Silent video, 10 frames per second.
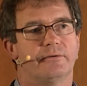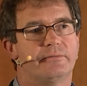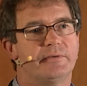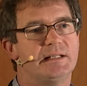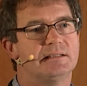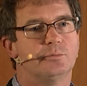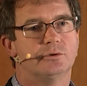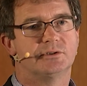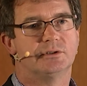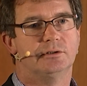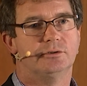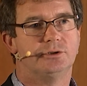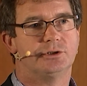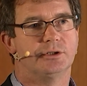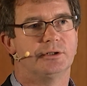feasible
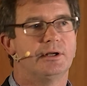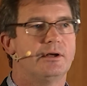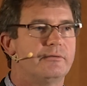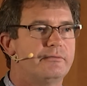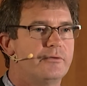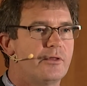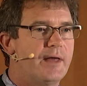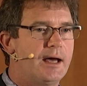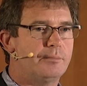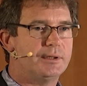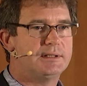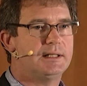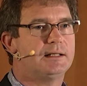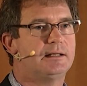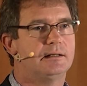solution for that
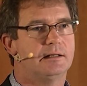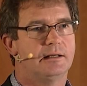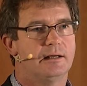particular